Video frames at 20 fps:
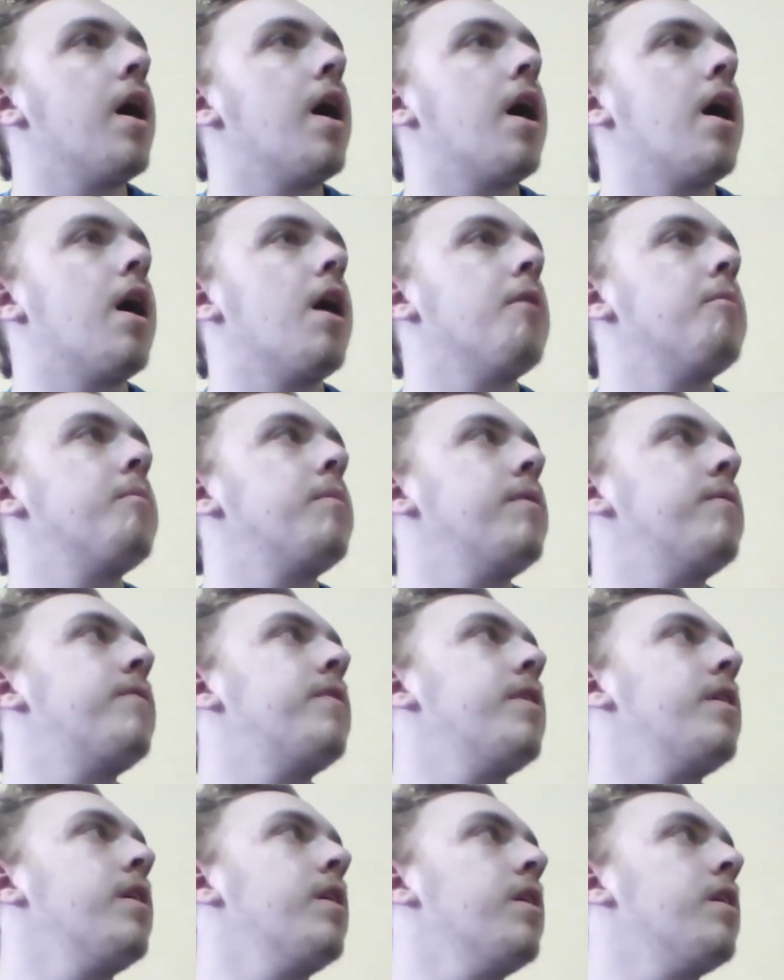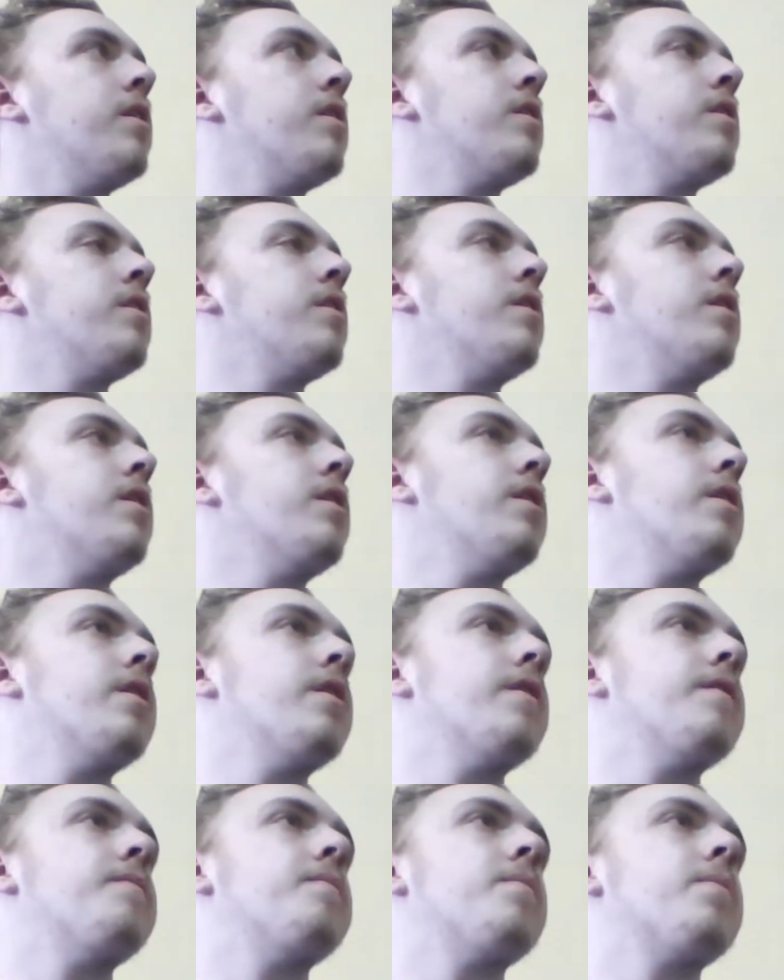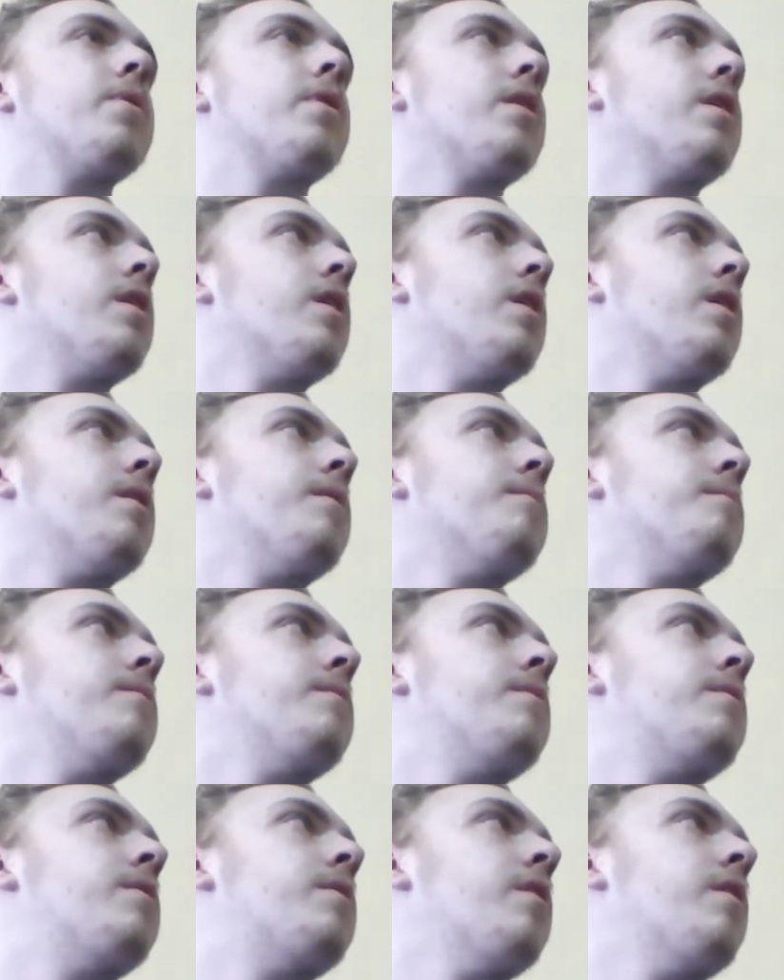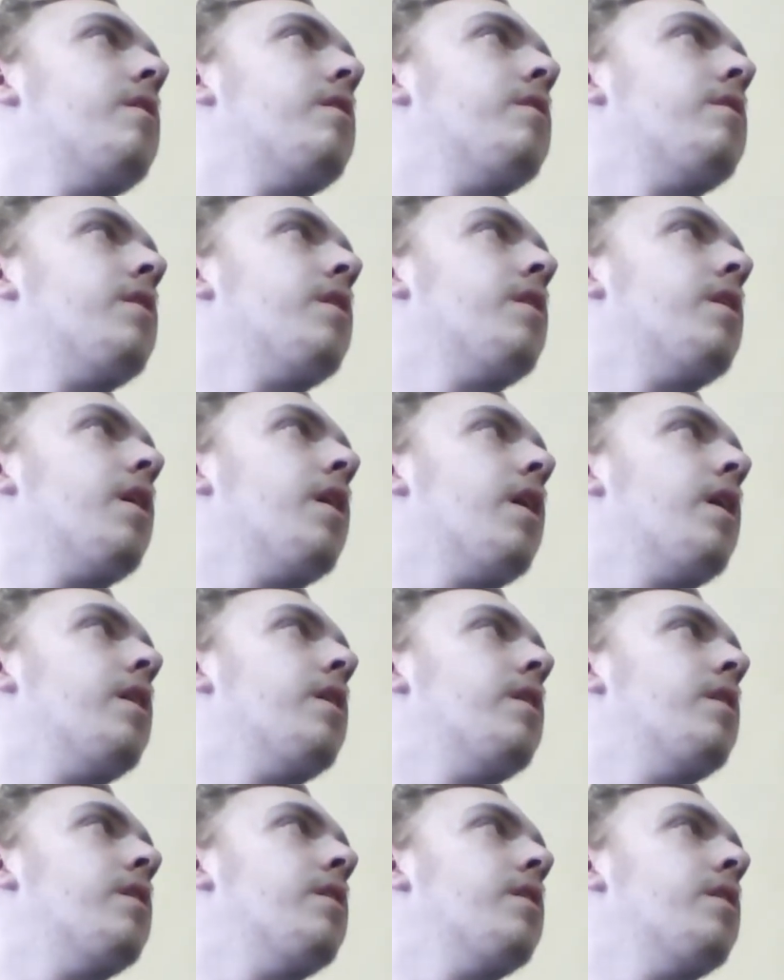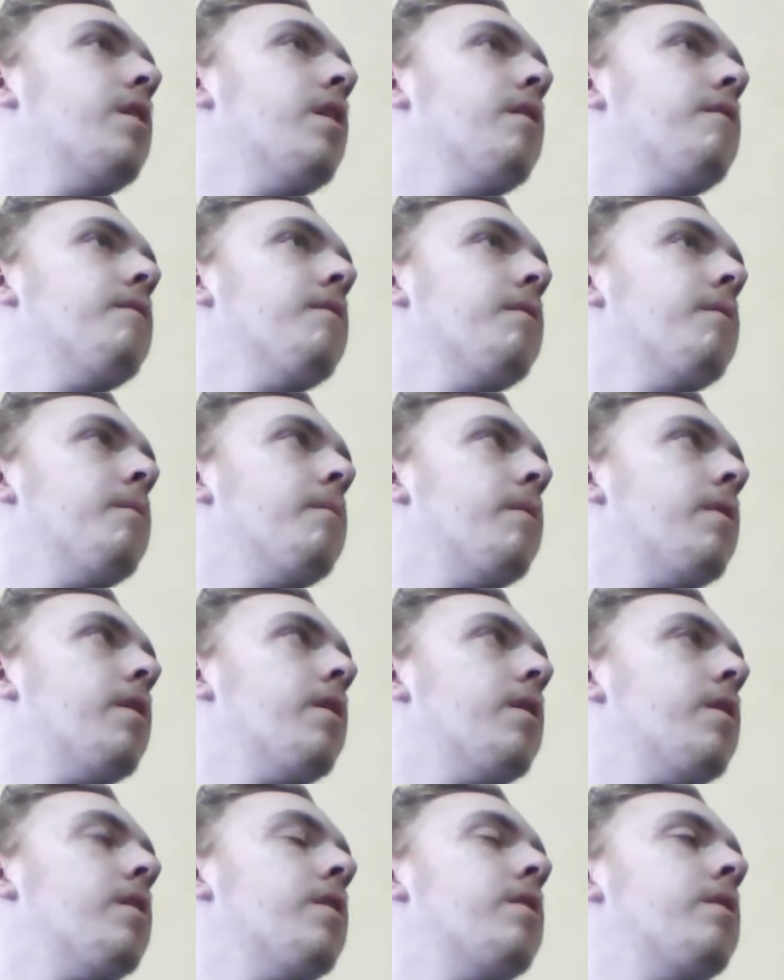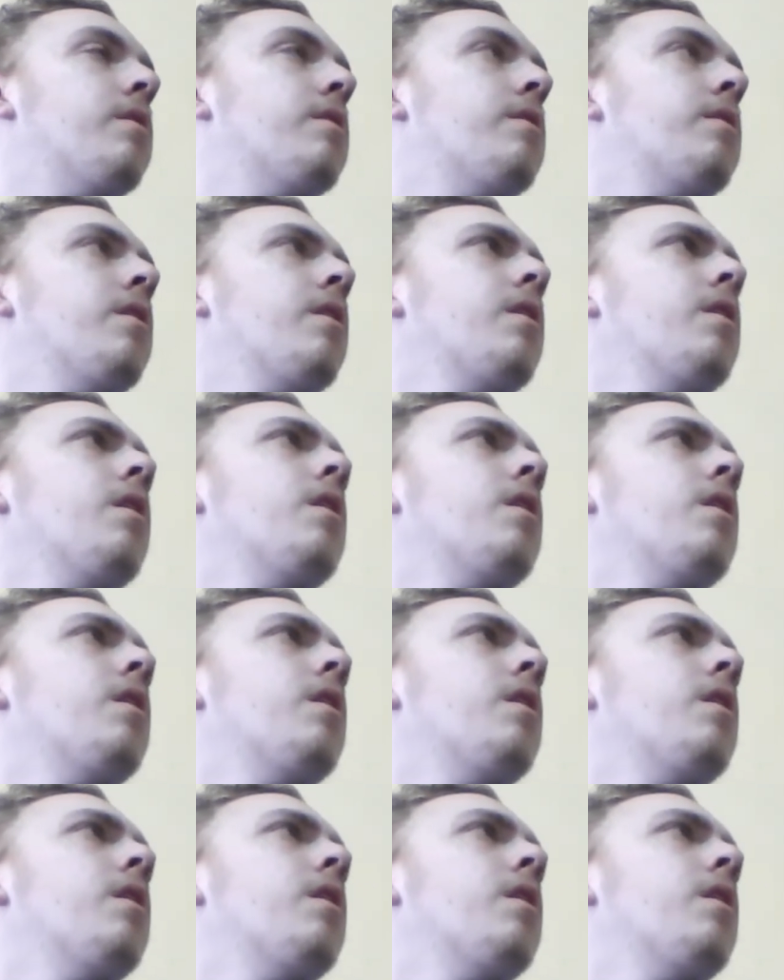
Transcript: a army thing. Um, there's a, another one